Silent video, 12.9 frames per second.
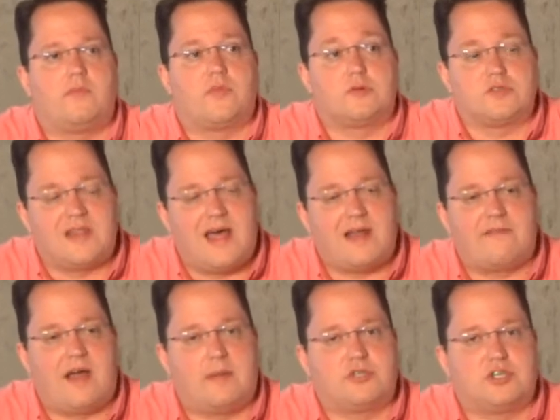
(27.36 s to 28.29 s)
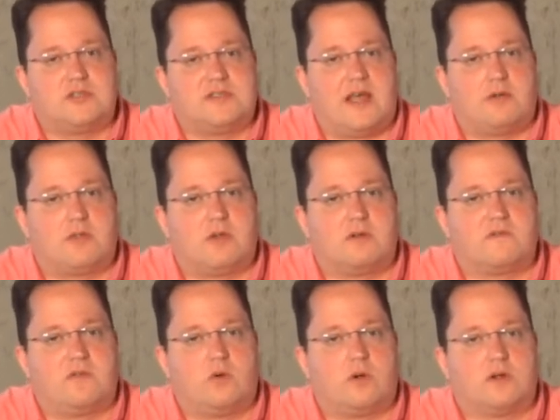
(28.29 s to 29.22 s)
There's a lot of options out there
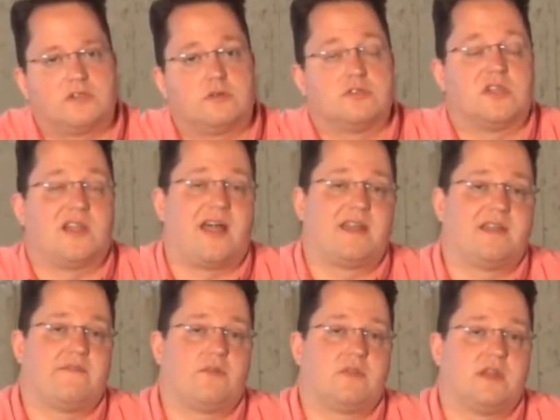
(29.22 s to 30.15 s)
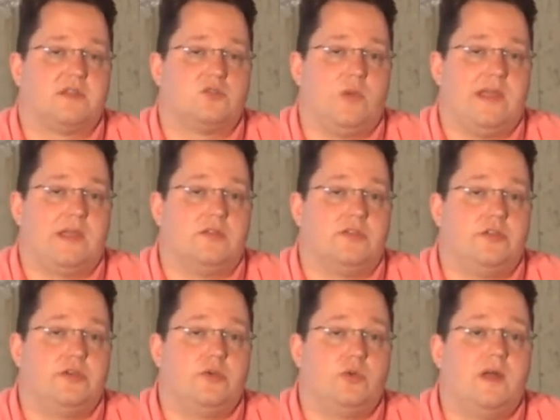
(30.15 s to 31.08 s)
for us. There's a lot of different things we can
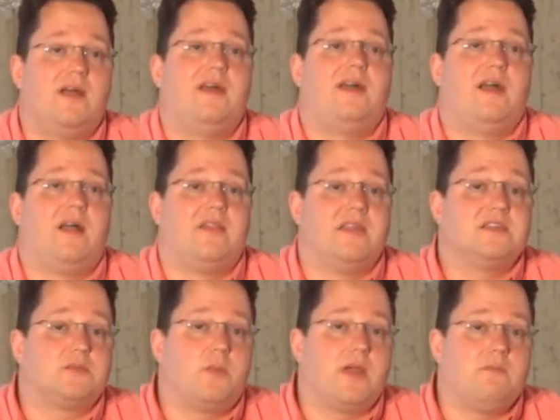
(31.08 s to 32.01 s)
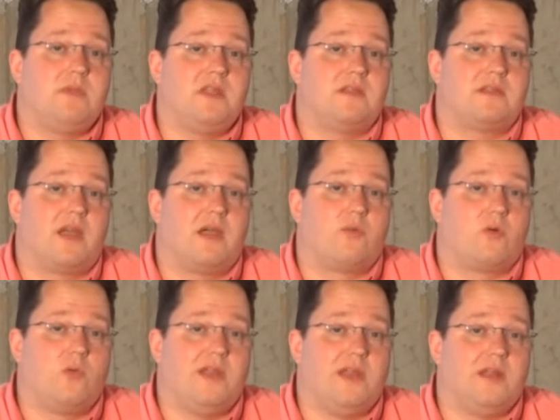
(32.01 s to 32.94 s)
do. This might be the time where
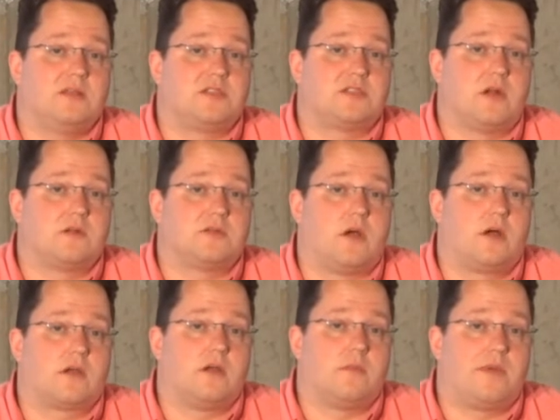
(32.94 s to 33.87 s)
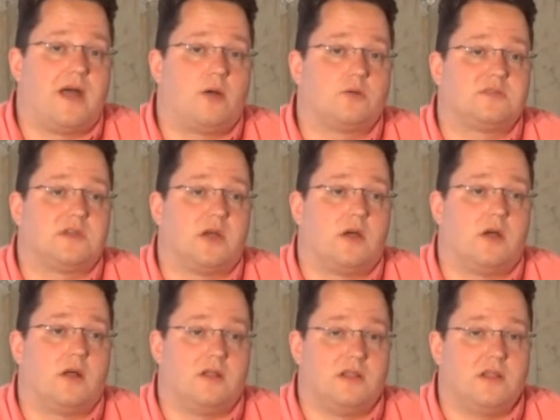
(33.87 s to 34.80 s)
we need to start talking about
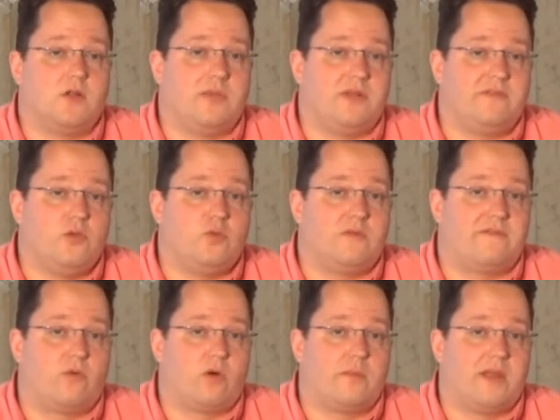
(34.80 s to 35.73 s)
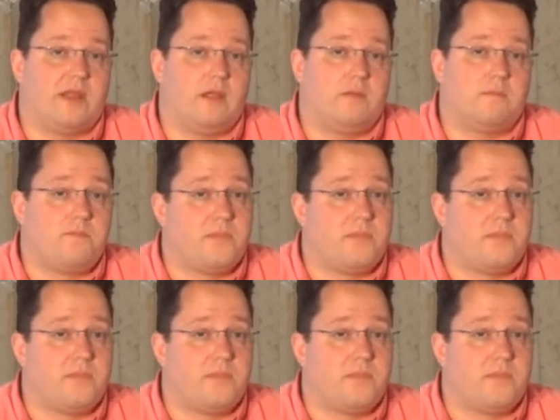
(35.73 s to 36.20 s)
a little bit of uniformity,